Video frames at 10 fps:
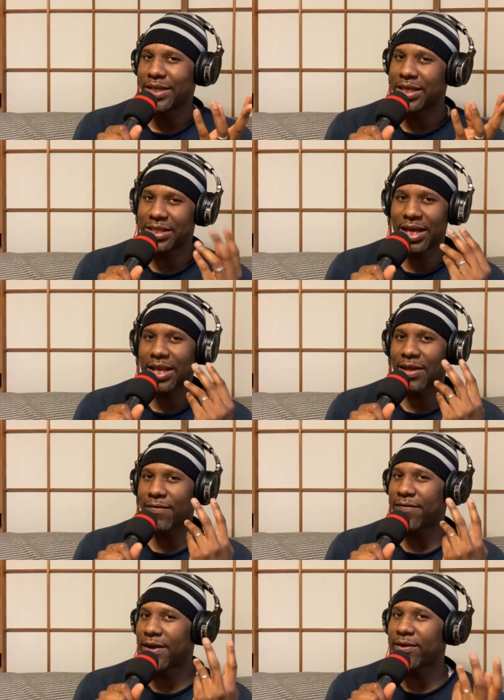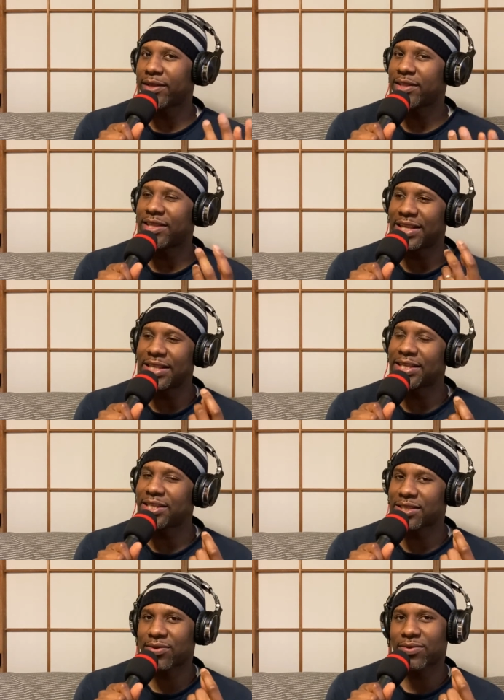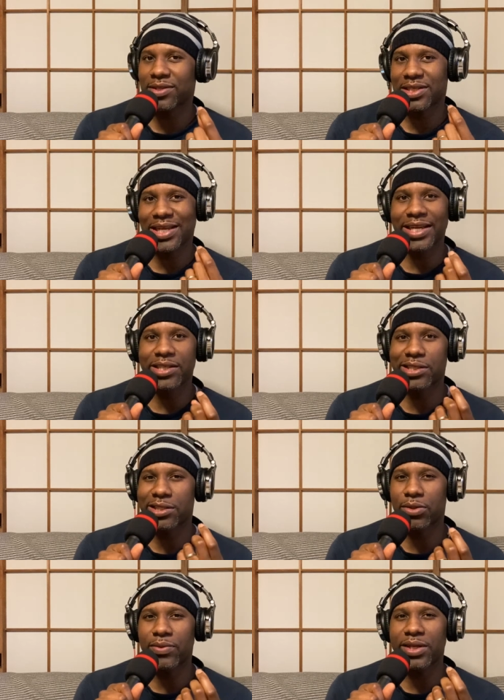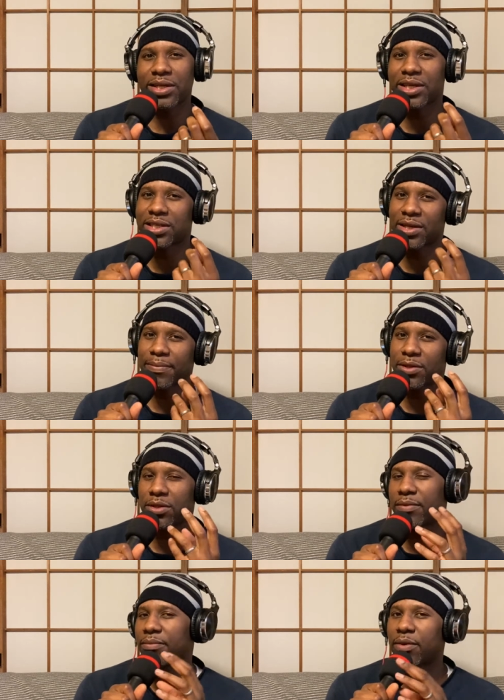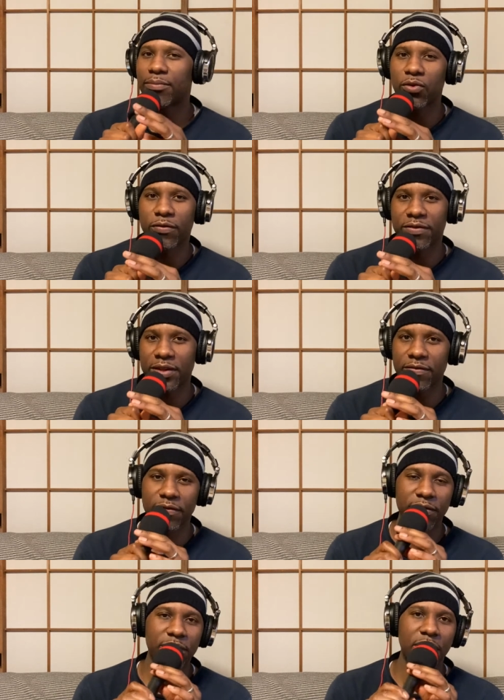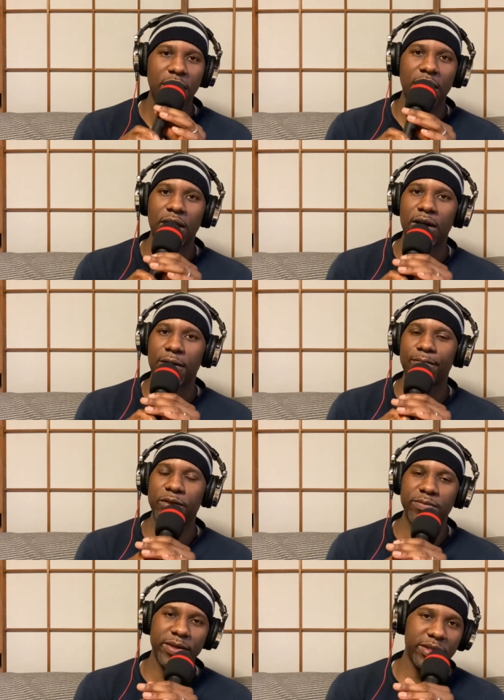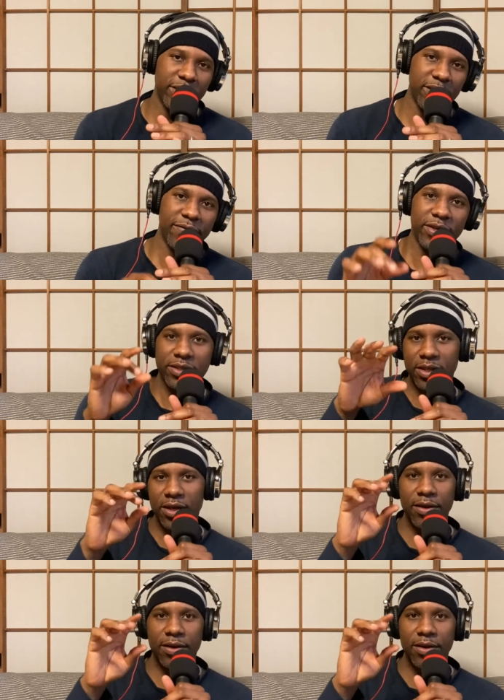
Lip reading: it's kind of like very thinly sliced squid, except a little bit more flavorful. Especially if it's